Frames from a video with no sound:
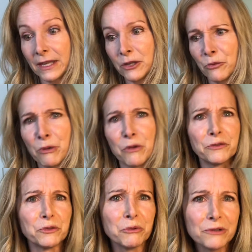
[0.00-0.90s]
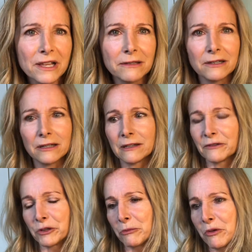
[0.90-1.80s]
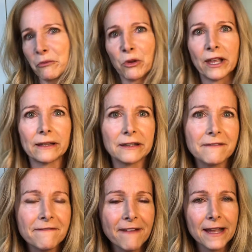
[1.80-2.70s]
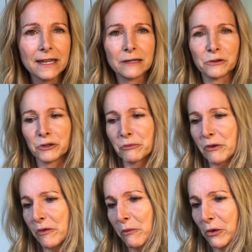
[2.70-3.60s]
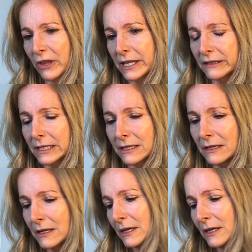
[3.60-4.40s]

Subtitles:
you're both super sensitive, or you're both more likely to fight, or you're both more likely